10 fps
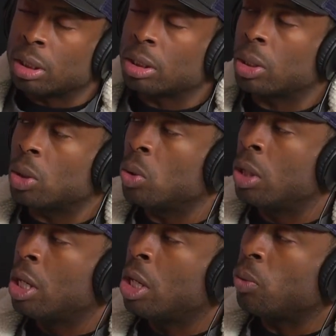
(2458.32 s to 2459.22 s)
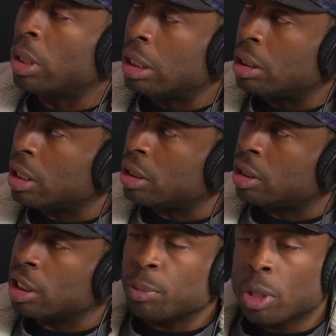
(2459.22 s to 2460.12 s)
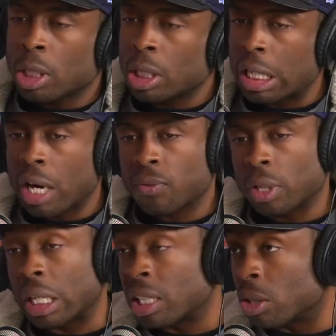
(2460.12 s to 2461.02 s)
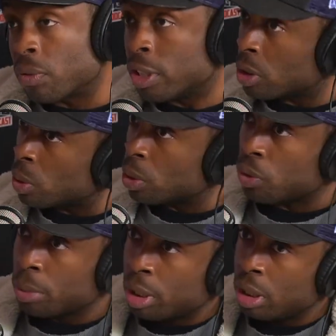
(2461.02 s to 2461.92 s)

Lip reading: So really just be on the lookout for cleaner visuals from me.